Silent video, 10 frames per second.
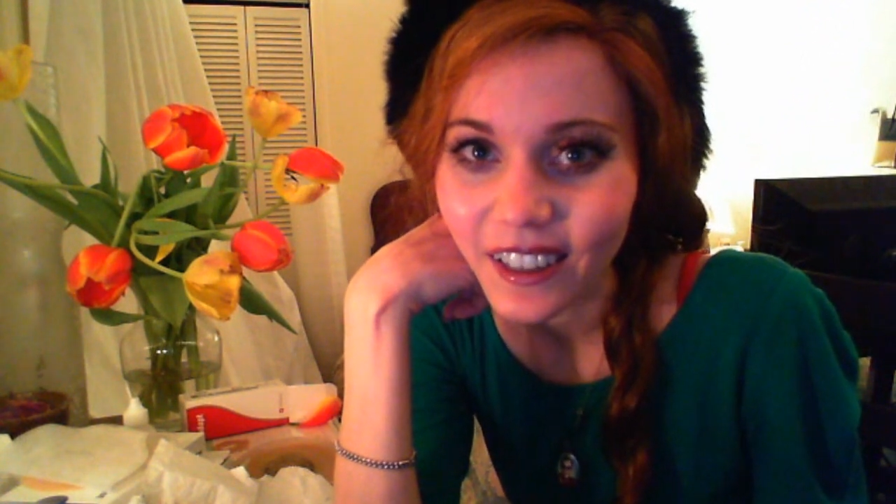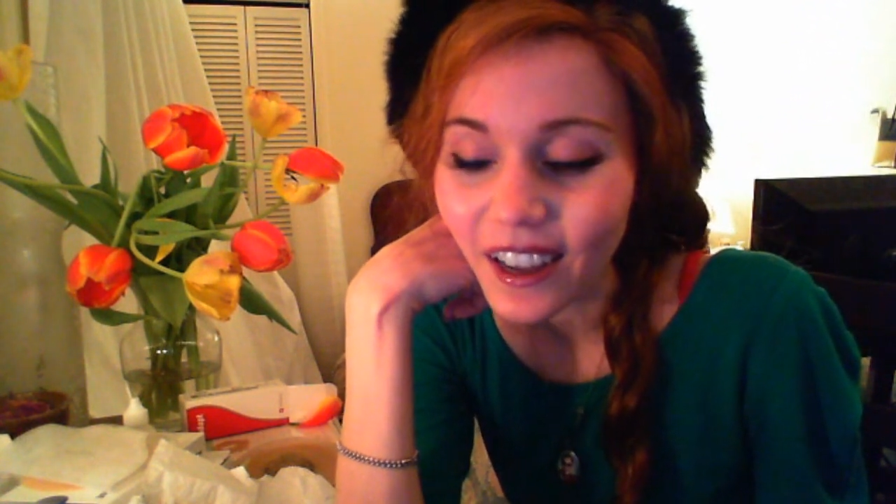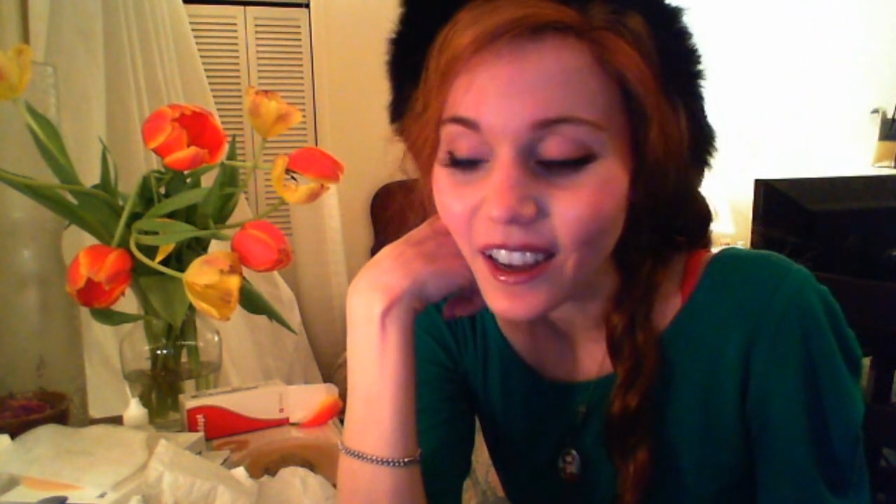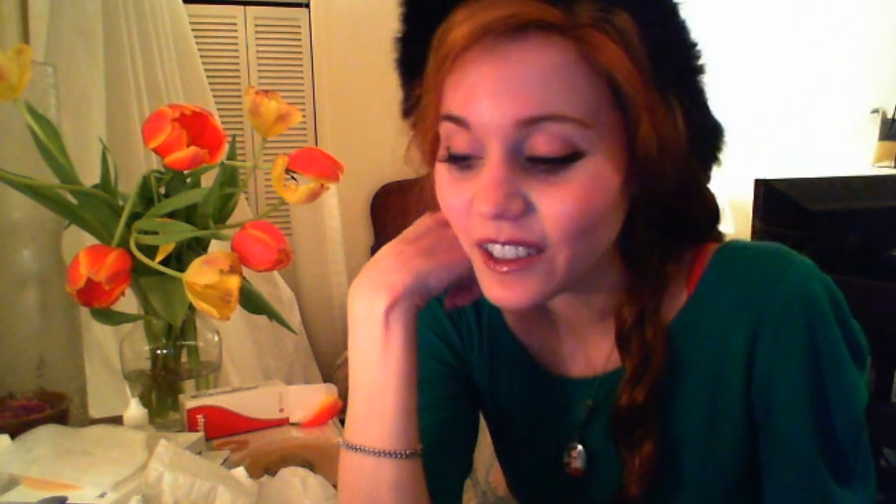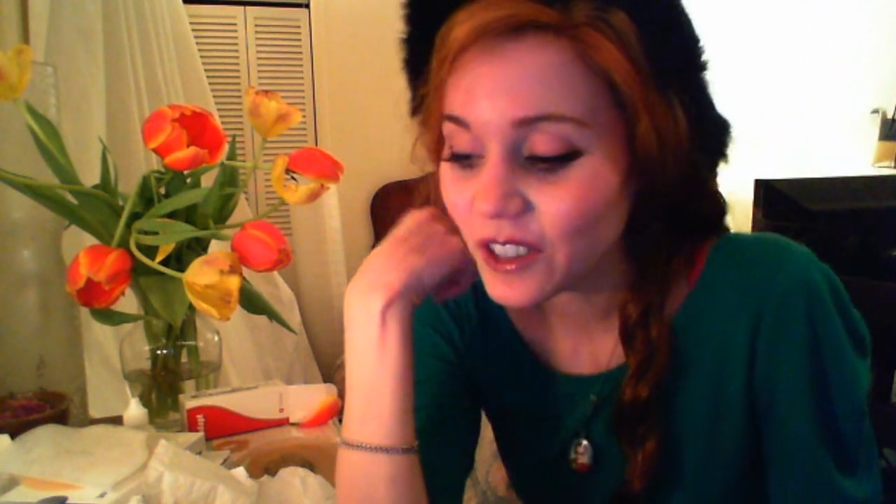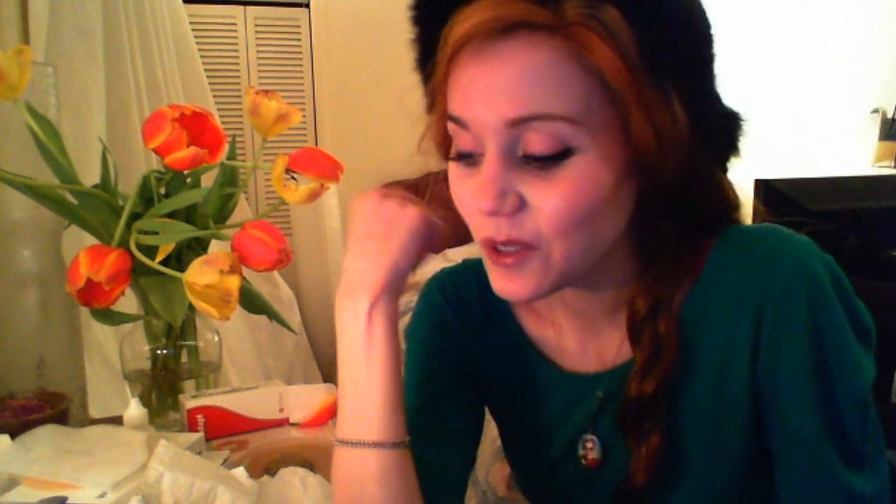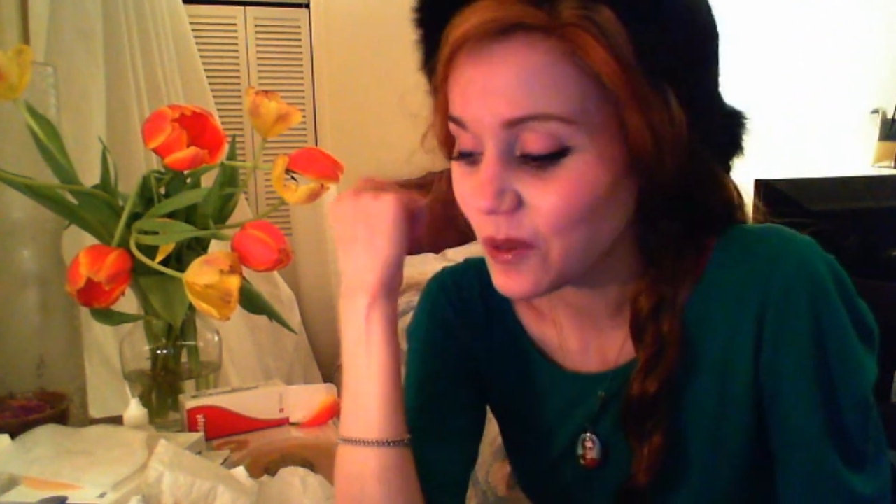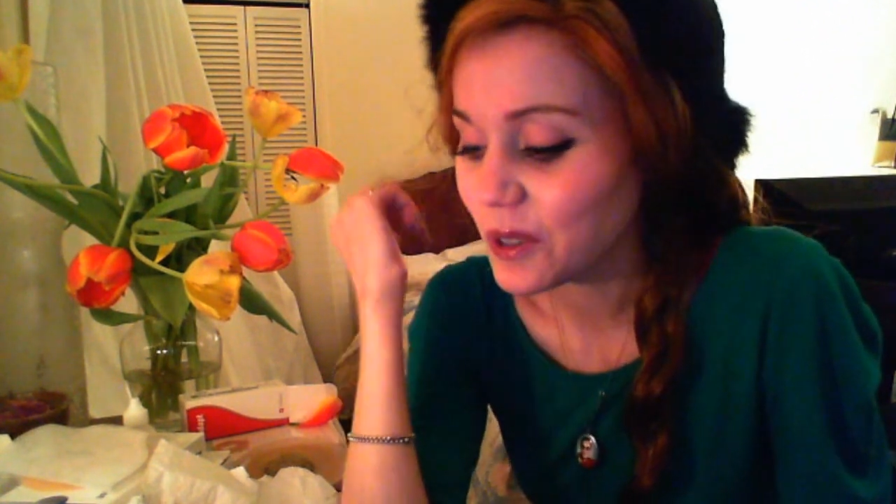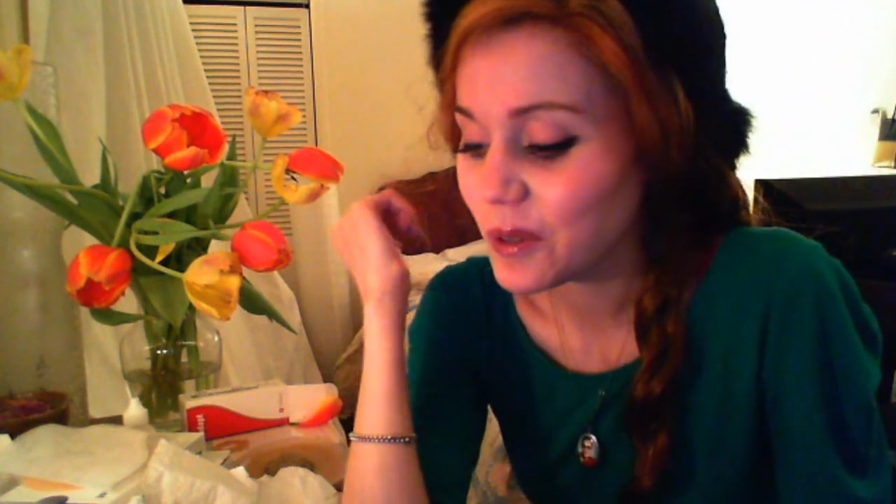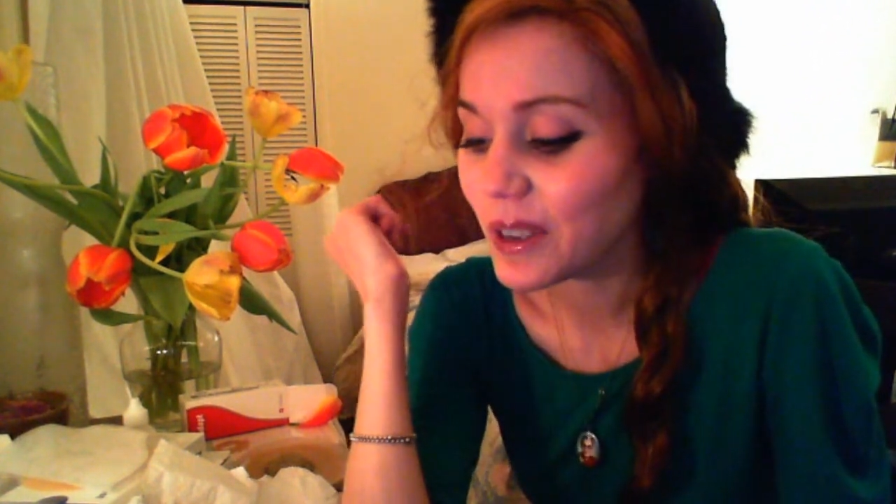I just want
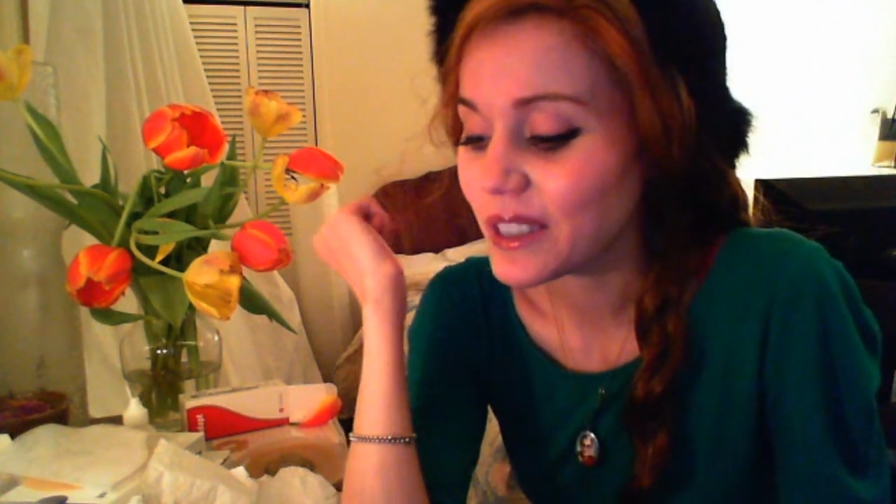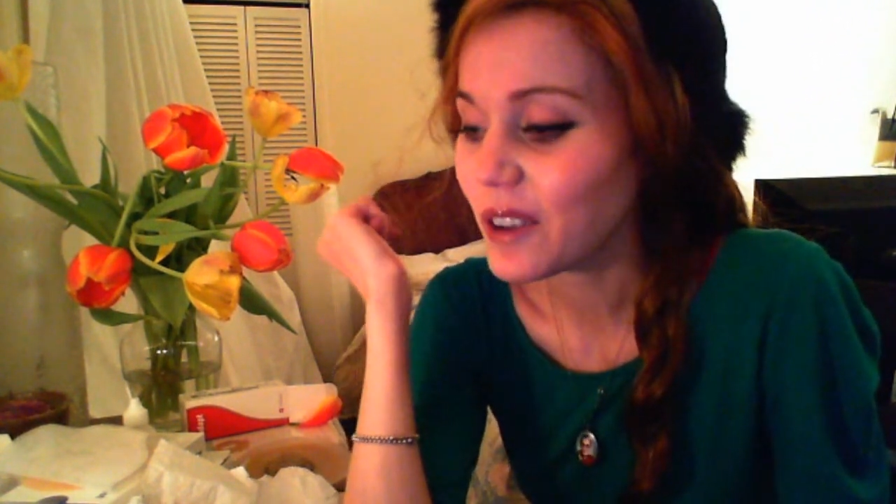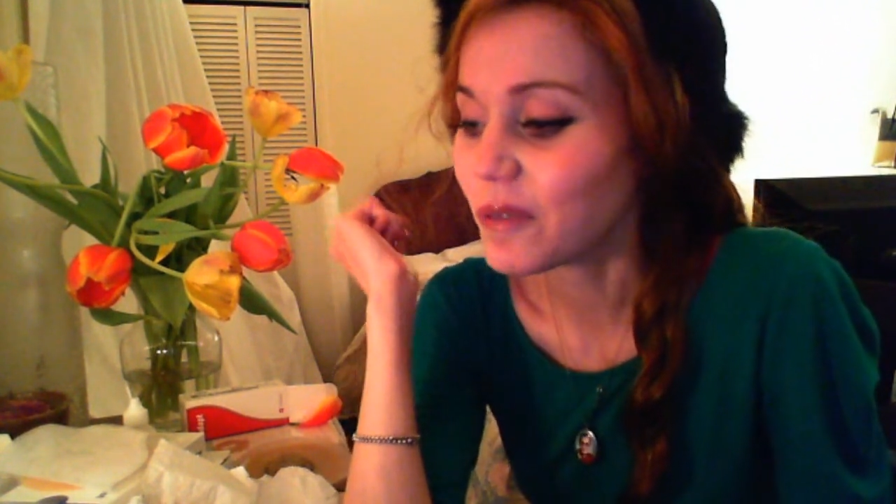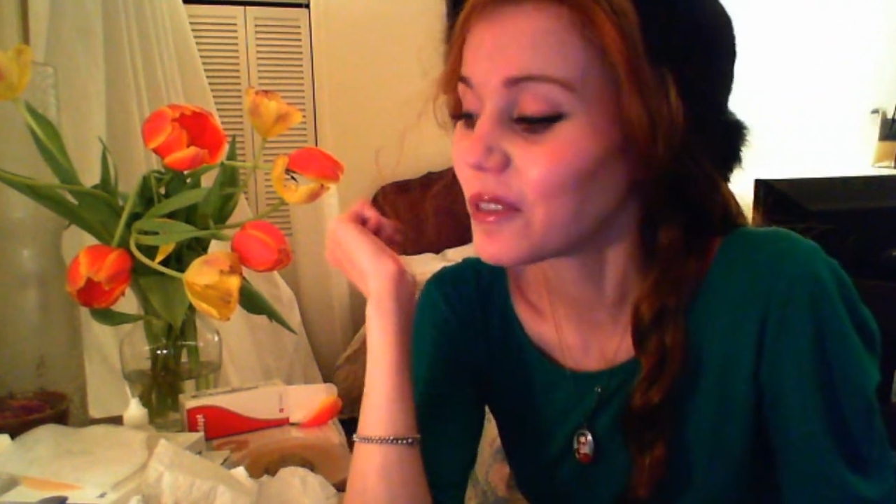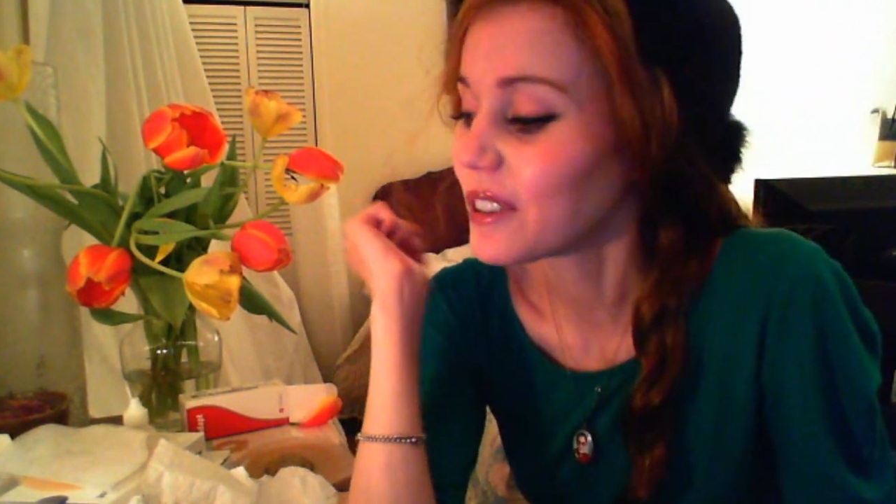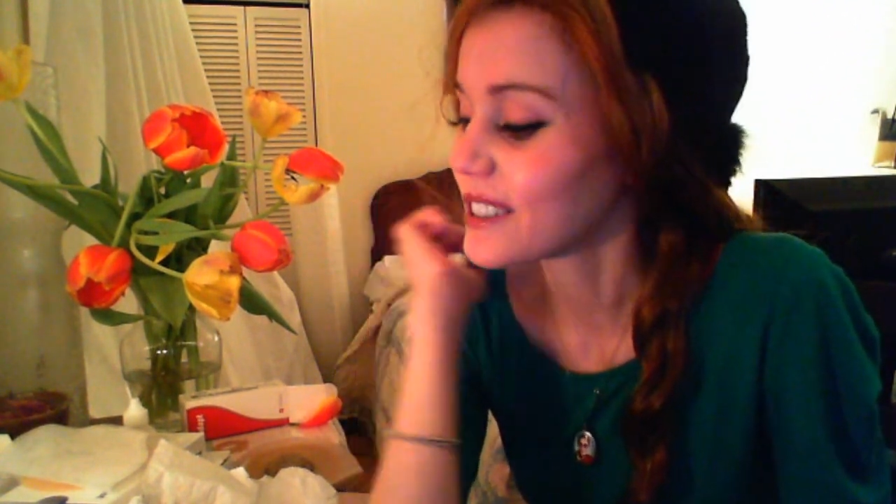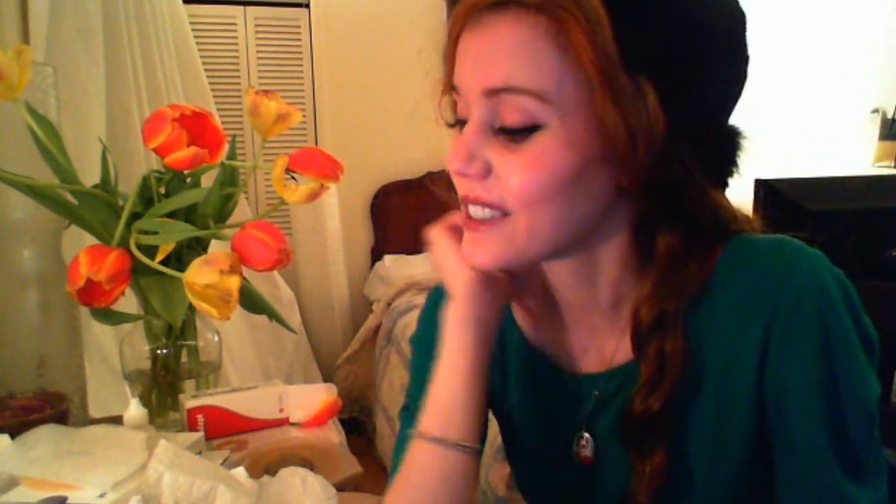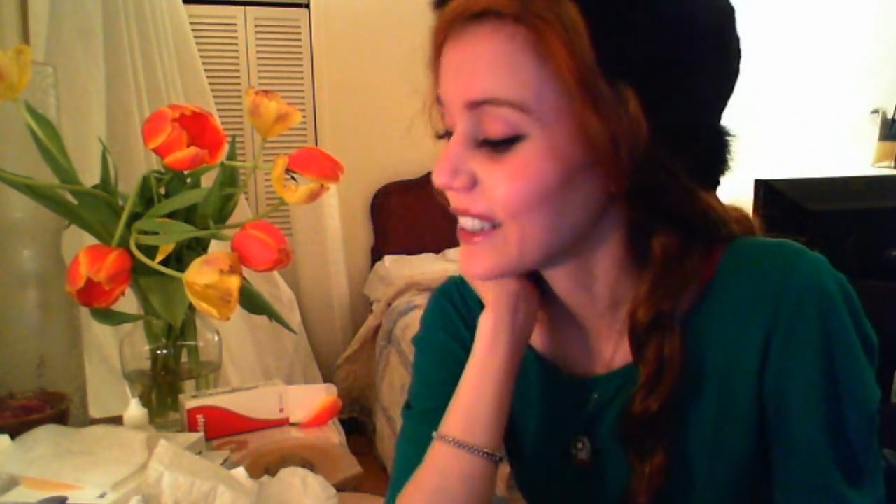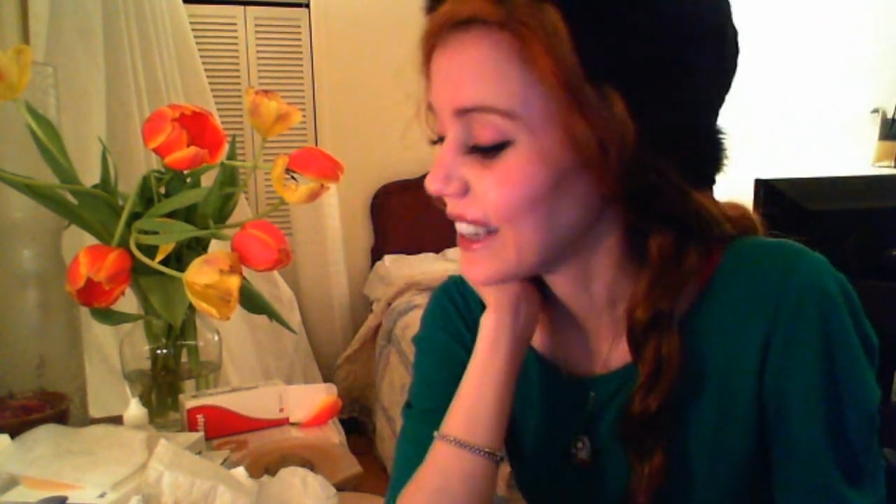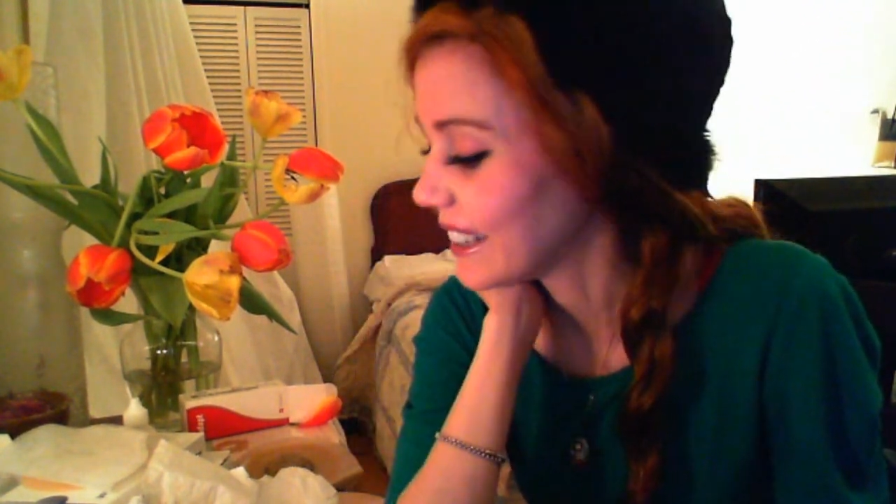to be as helpful as I
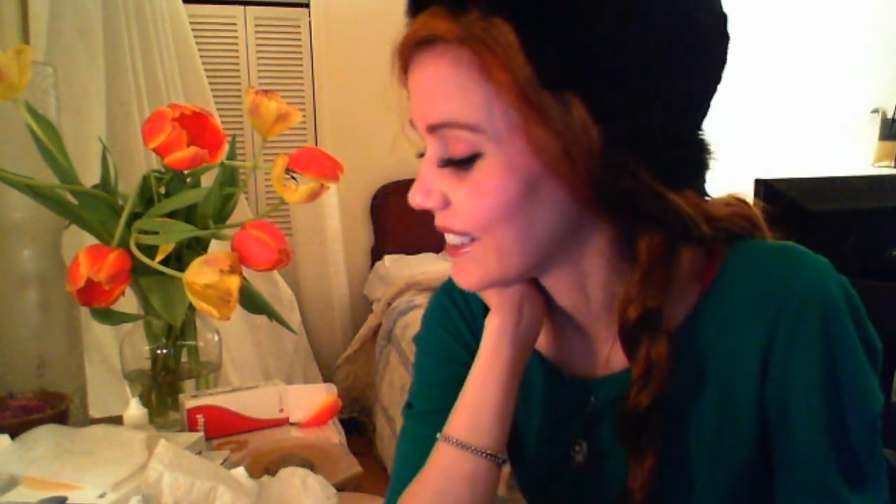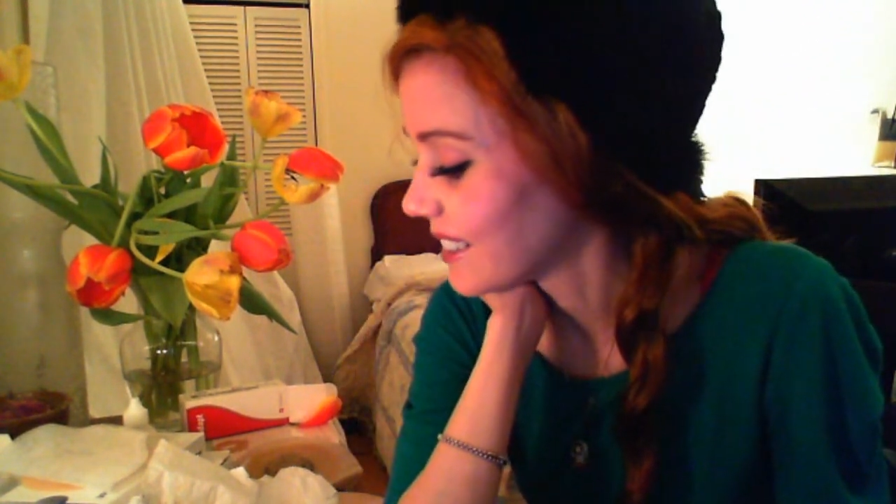can.